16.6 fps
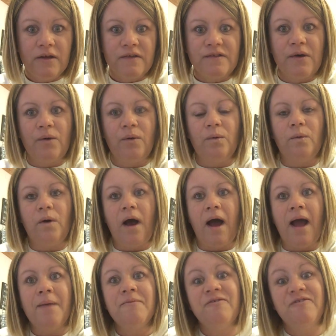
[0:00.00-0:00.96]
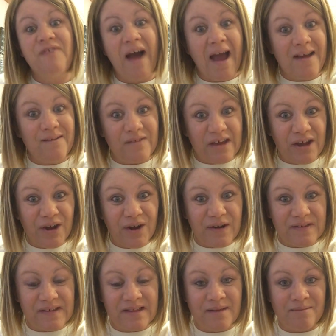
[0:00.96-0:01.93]
So I'm 5
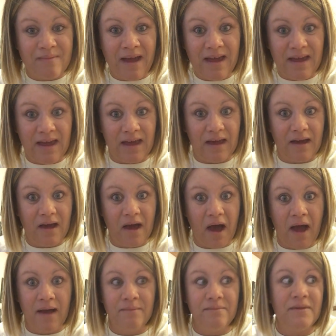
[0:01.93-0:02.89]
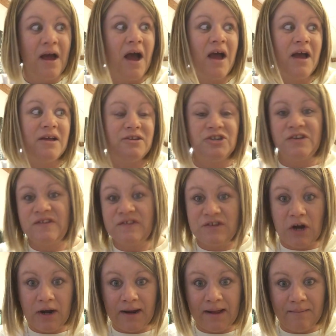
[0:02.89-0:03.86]
years in the making. I'm not just
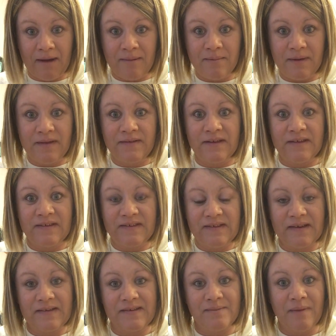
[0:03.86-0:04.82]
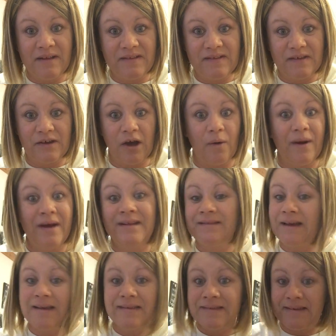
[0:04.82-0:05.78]
starting my business 6 months ago. It
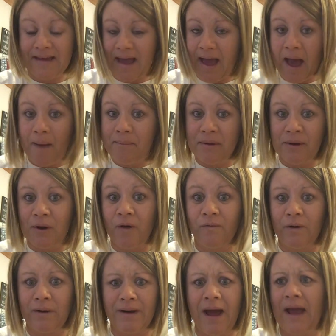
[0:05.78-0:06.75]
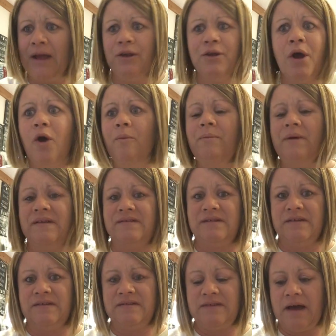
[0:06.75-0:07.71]
doesn't happen overnight. No
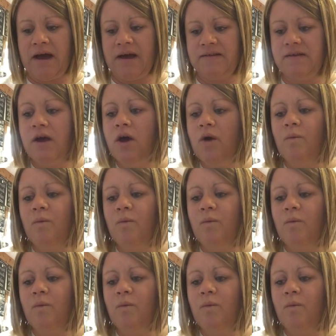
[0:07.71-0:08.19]
business does.